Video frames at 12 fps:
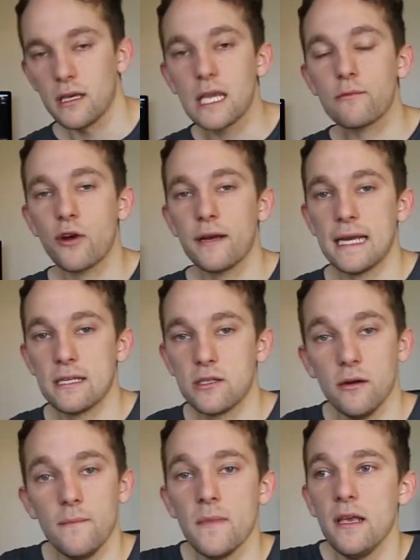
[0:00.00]
keep growing our
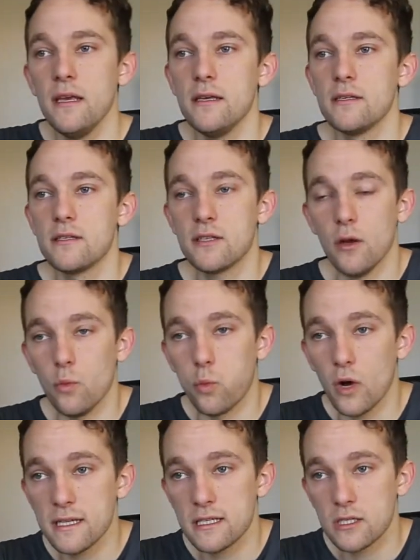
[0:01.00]
store. So
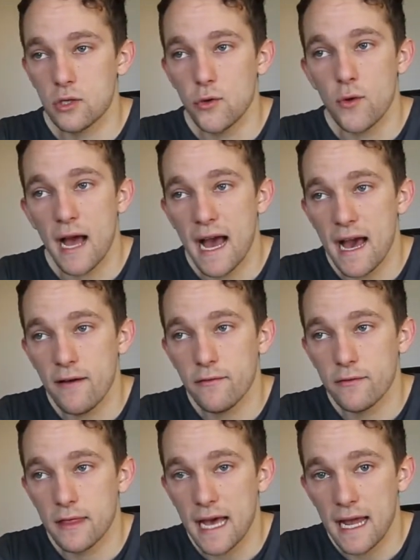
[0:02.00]
once you
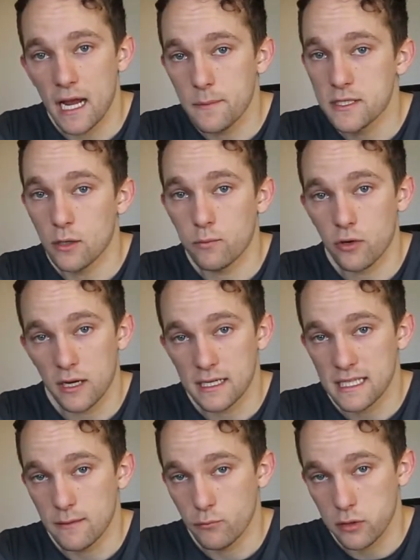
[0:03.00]
have that upsell
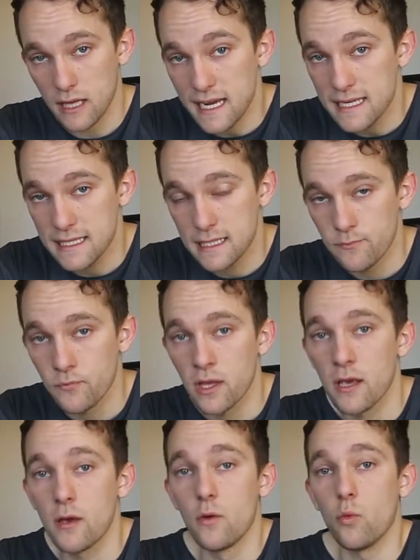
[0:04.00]
product in place,
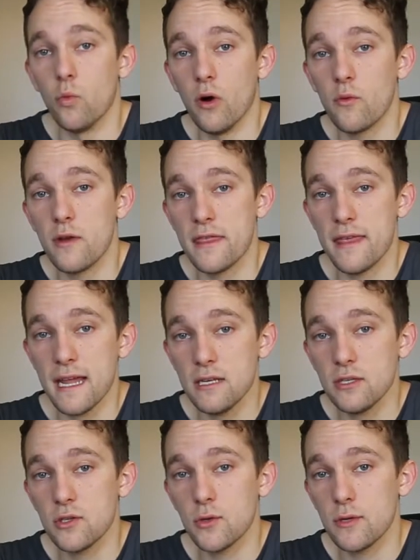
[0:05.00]
what we
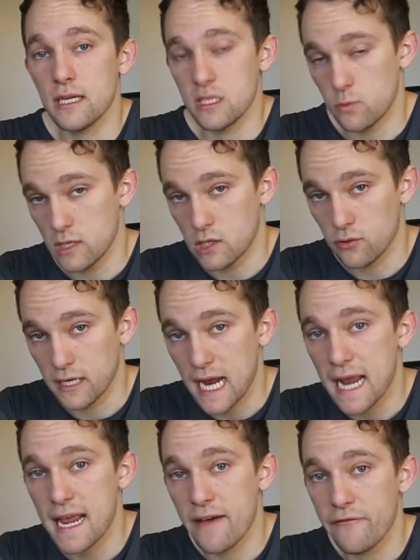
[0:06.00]
then do is we
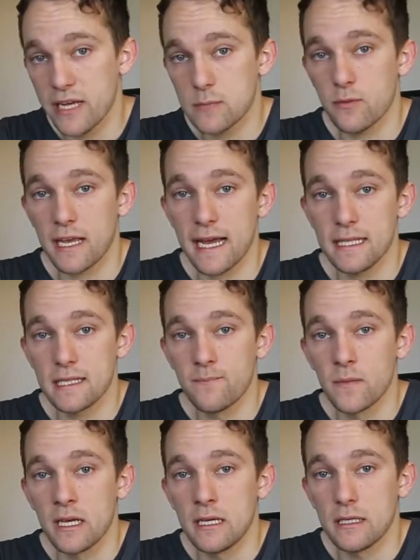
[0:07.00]
create our Facebook ads.
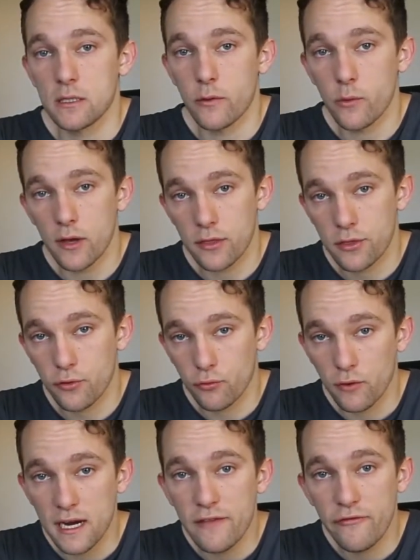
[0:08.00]
So we want
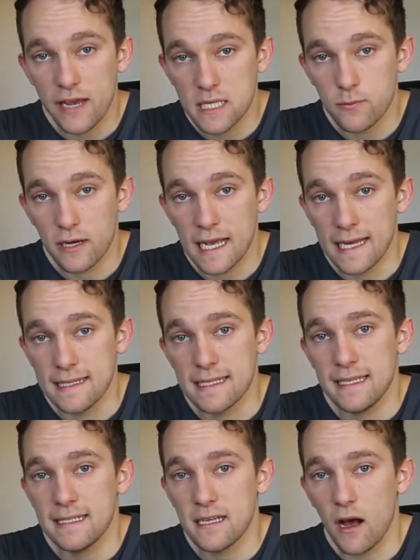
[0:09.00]
3 Facebook ads
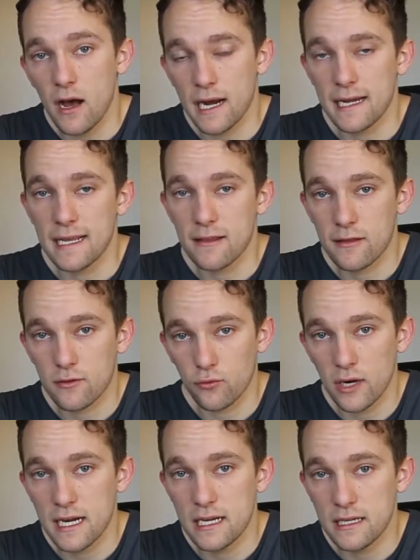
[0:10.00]
targeting
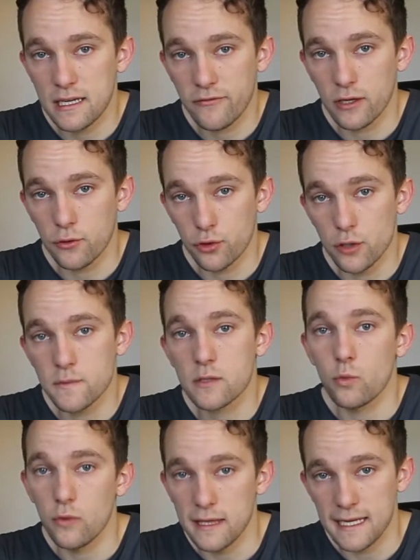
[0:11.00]
3 different groups
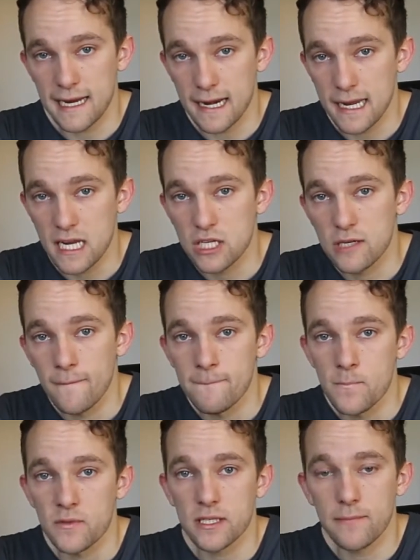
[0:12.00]
within our niche.
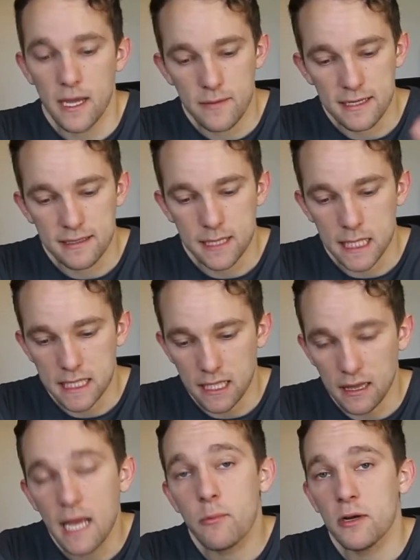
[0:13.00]
So maybe it's the
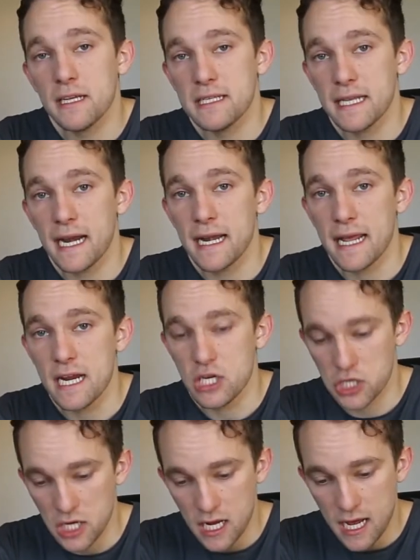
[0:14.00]
celebrities in our
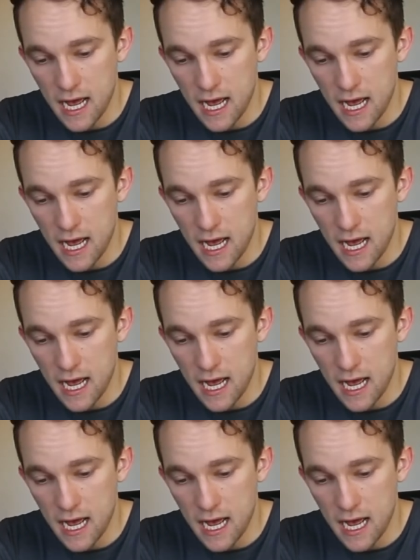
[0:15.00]
niche,